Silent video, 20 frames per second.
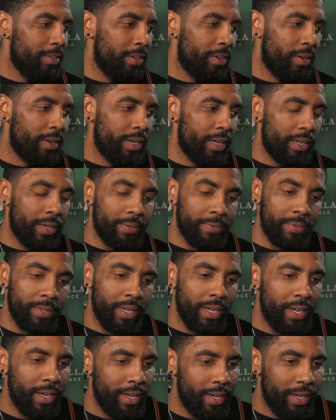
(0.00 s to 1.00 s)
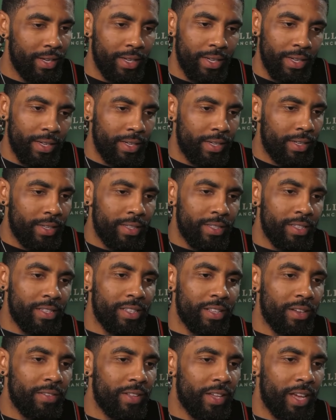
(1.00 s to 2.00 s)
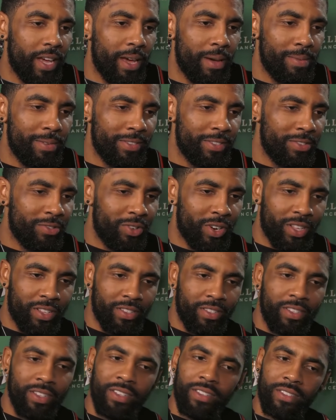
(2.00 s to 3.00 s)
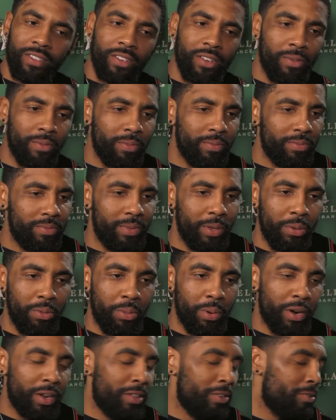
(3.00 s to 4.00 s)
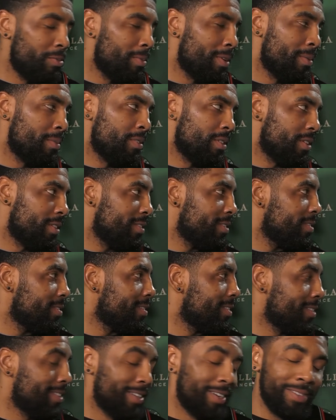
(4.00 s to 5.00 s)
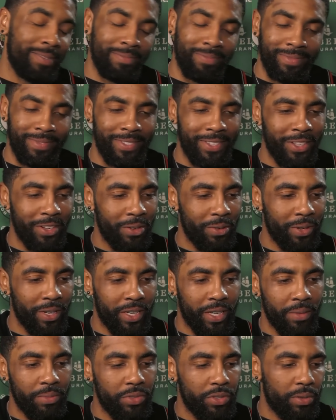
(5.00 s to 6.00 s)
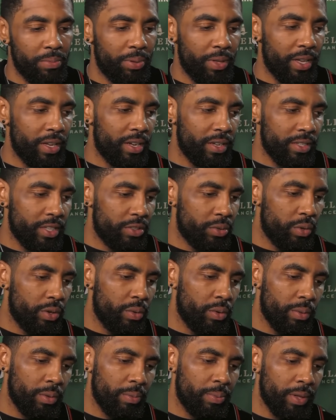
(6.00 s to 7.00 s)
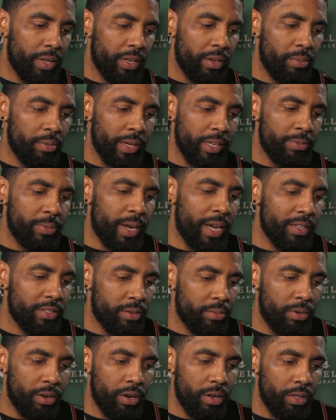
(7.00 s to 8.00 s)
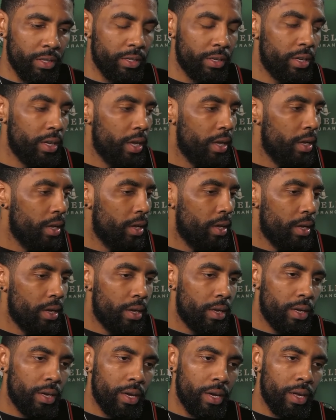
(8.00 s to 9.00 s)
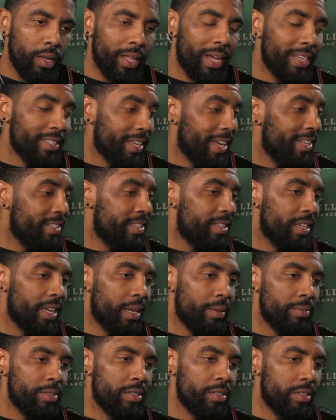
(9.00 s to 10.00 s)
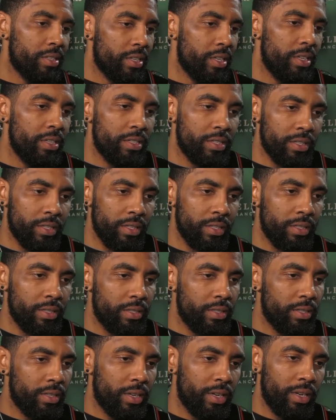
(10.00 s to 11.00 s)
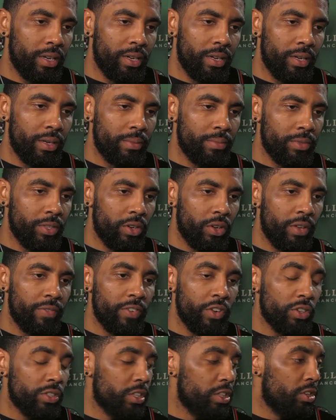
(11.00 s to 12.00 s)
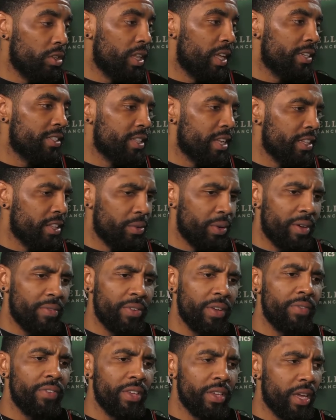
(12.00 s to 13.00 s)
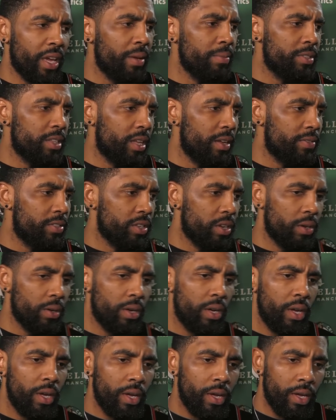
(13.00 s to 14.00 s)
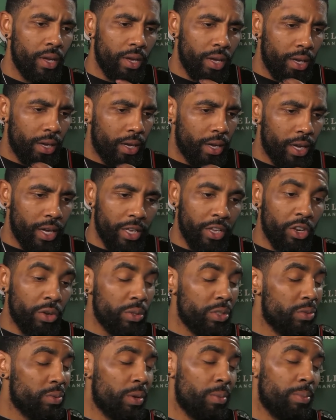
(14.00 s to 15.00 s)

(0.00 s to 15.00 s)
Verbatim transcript: you know, uh, this stuff that happens in the regular season, you know, people barely remember it. Uh, you know, when it comes in the playoffs, that's where you want to be playing your best basketball. And uh, last eighteen games of the season, um, you know, even though it's a little less than, I think we have fifteen games left. So, uh, you know, we just